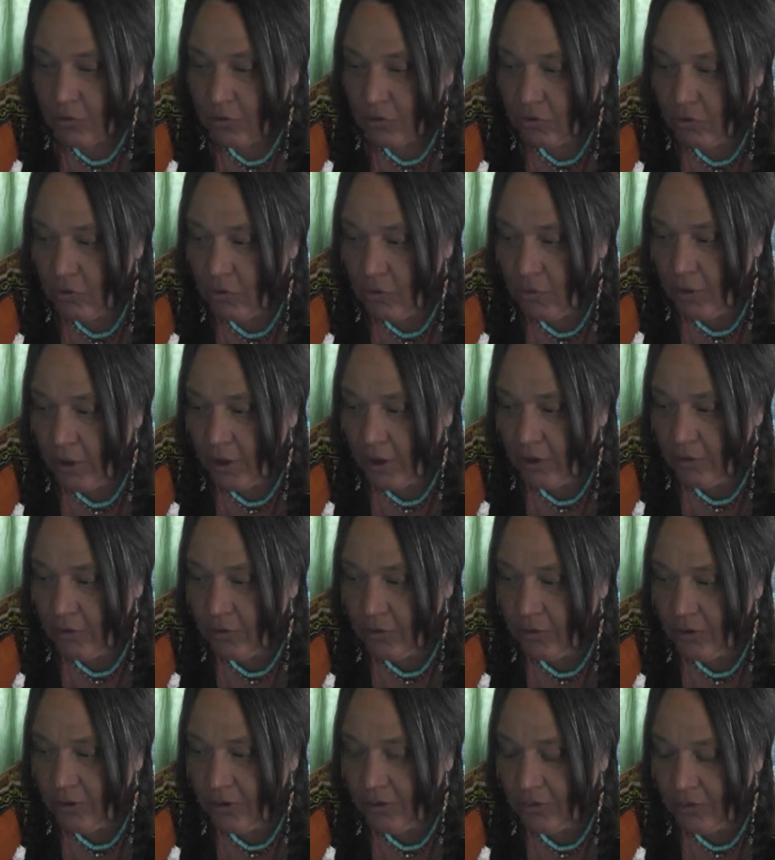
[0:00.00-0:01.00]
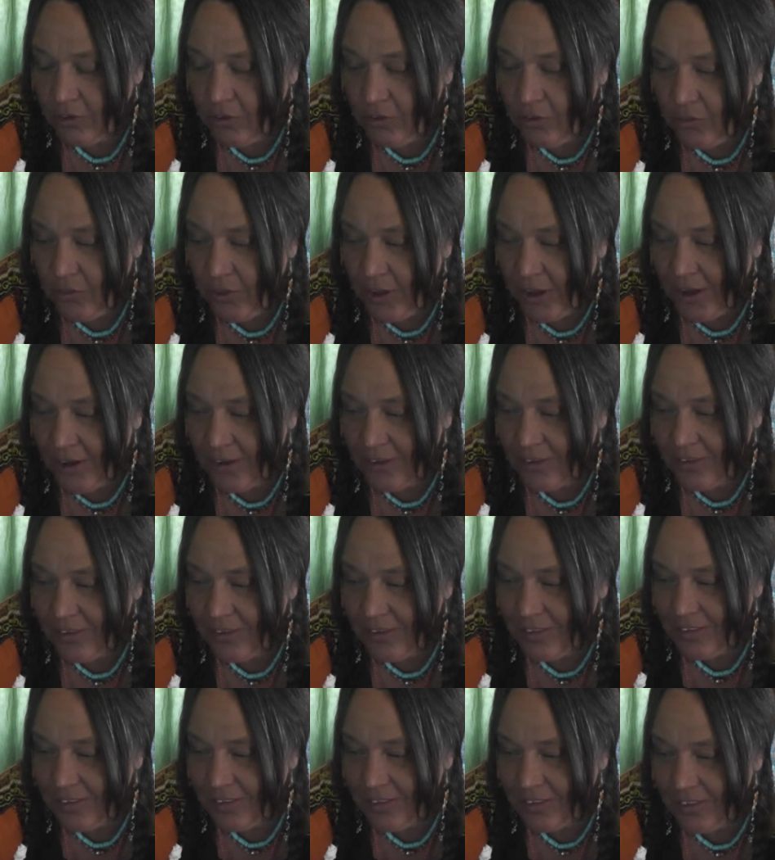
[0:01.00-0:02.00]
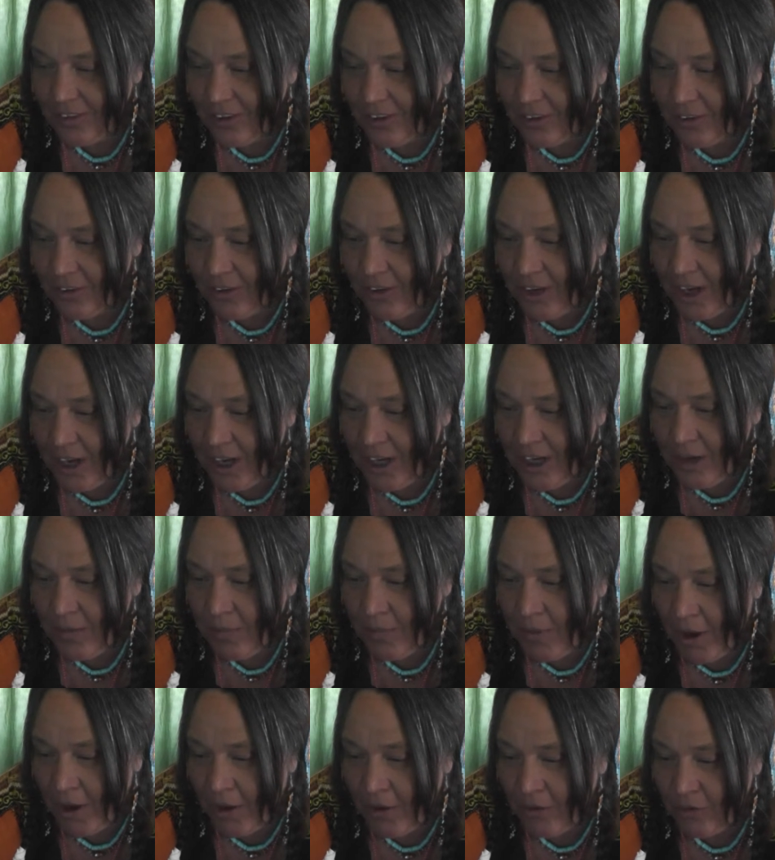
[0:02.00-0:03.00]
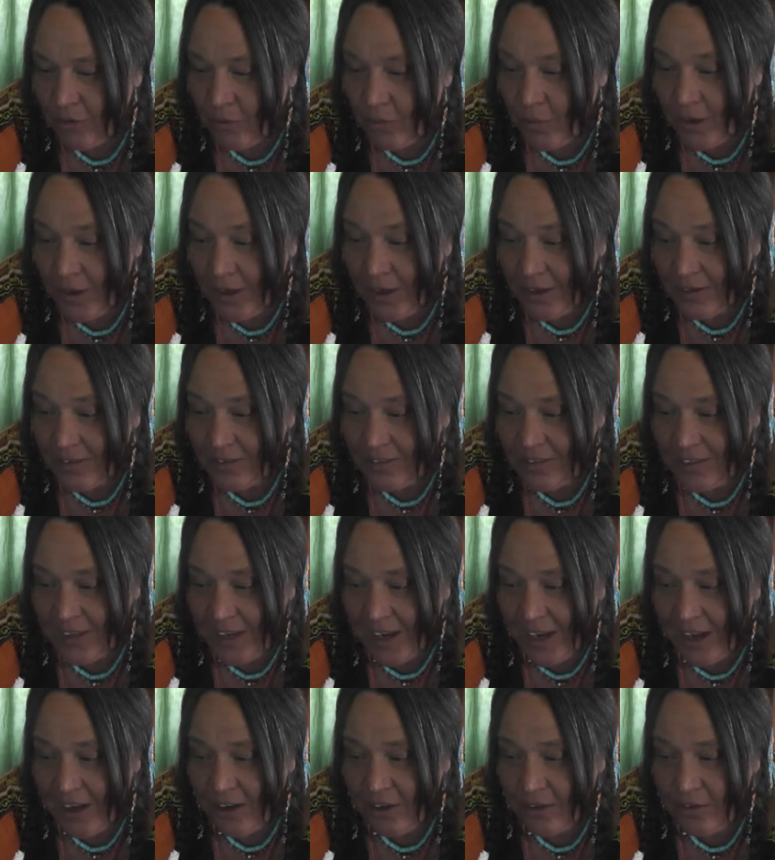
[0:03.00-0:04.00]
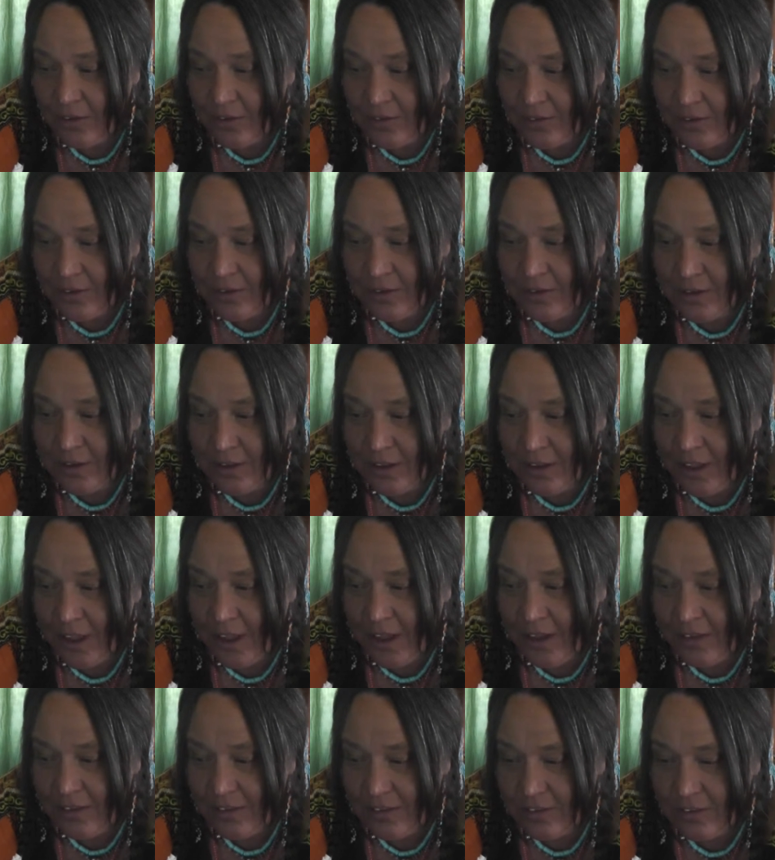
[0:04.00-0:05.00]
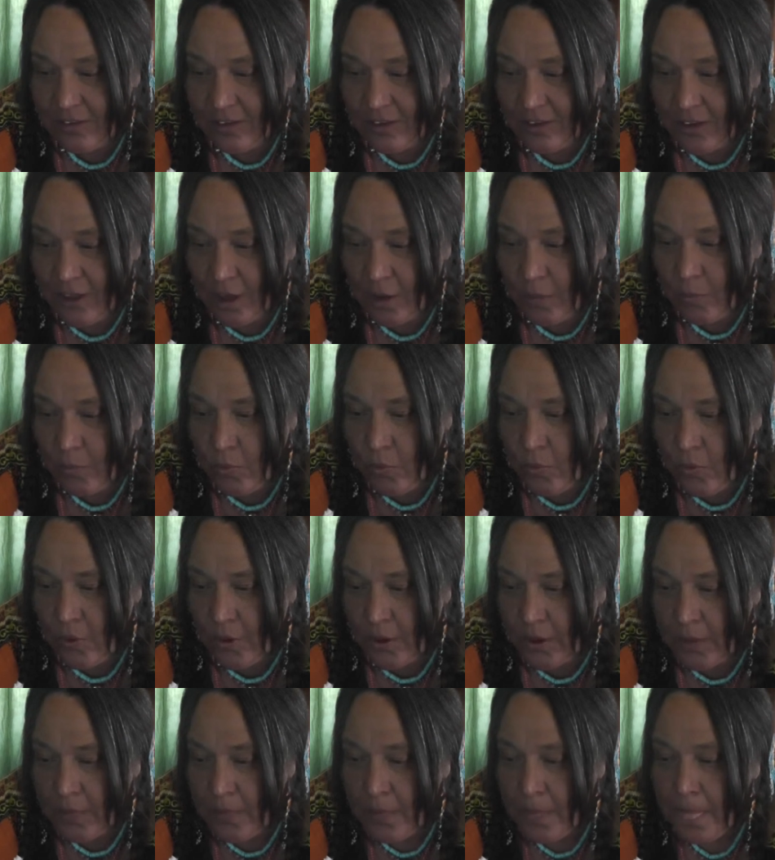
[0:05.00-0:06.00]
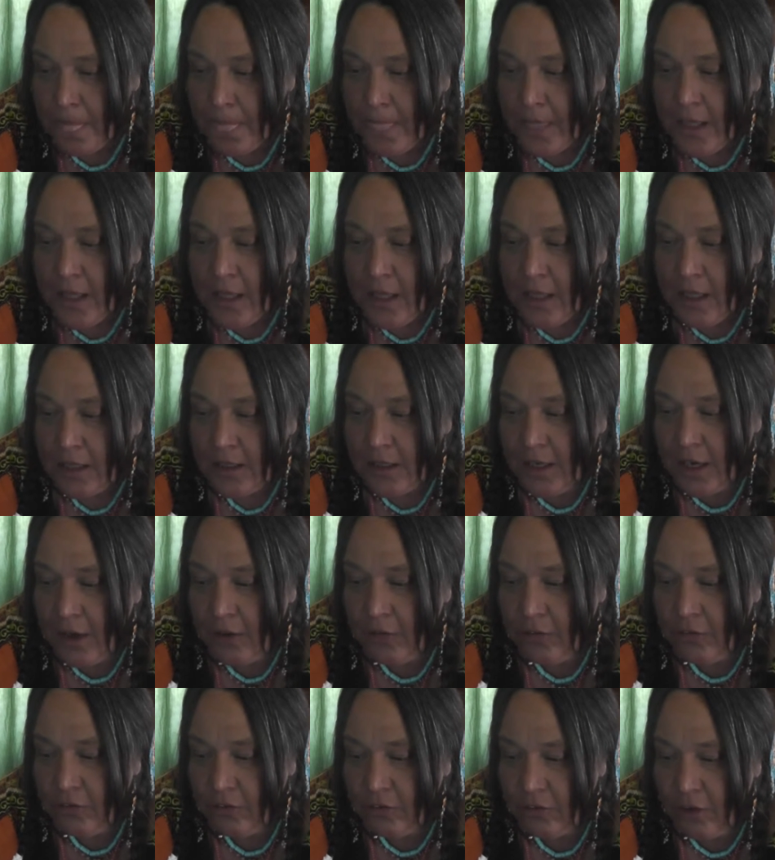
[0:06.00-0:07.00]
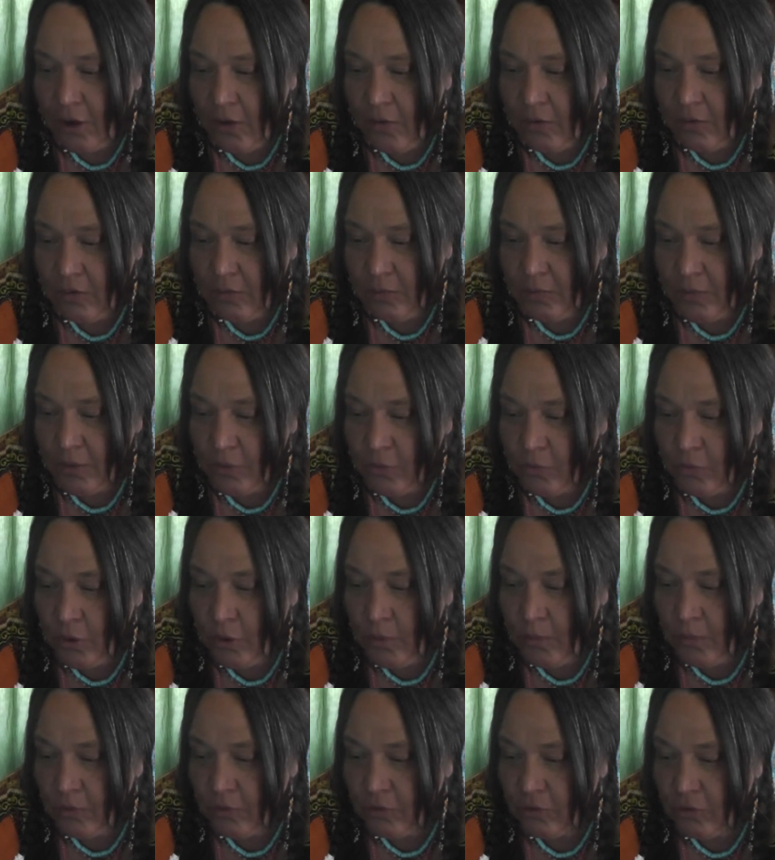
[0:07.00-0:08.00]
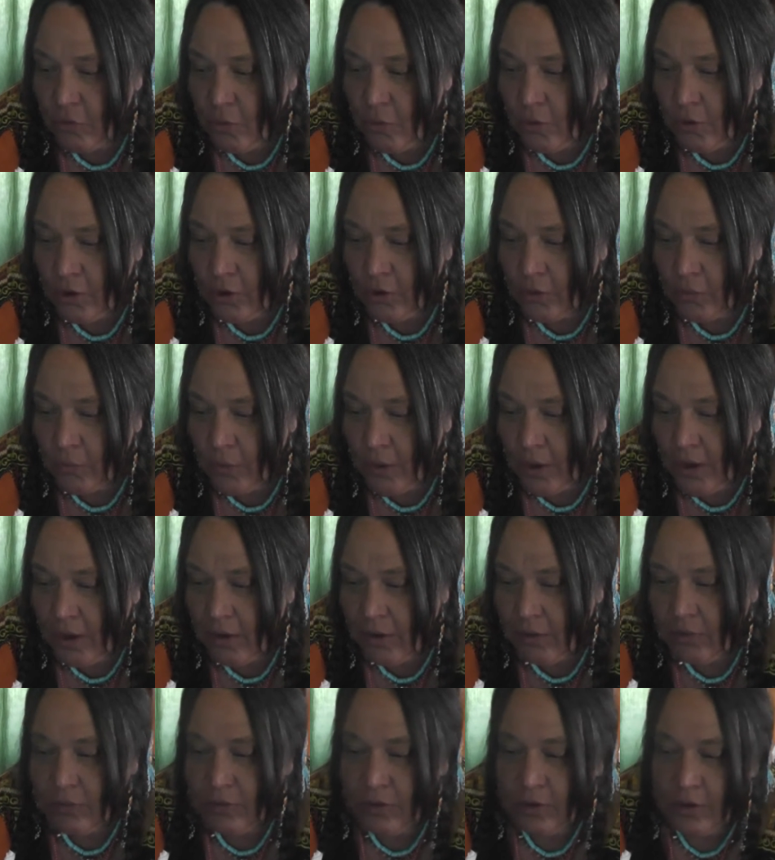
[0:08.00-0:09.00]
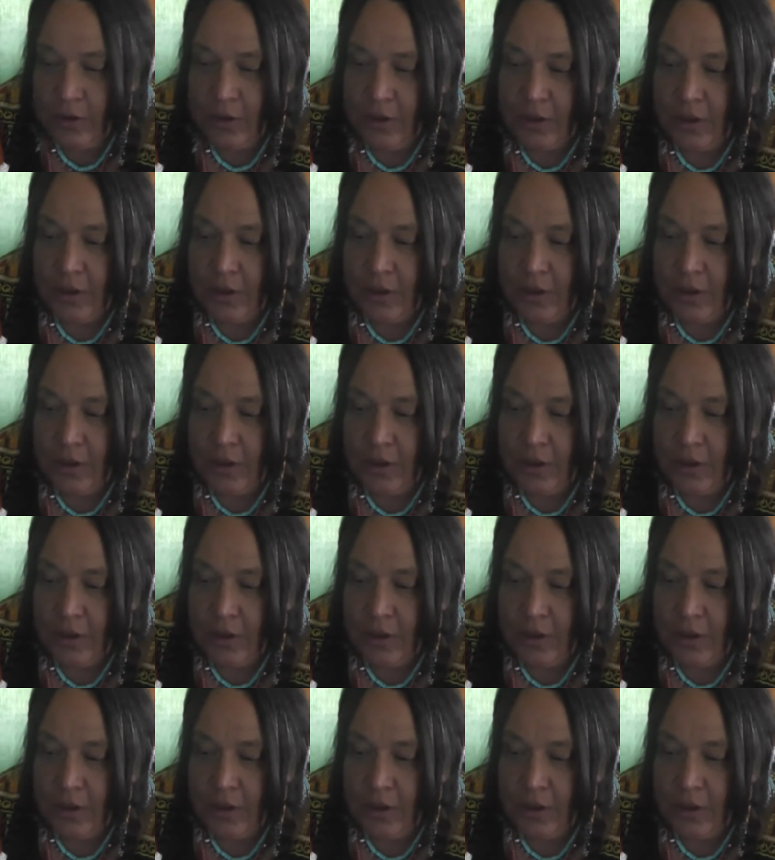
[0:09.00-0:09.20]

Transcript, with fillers: 2,680 miles away in Seattle attending classes at that point. Now, there's always been rumors going around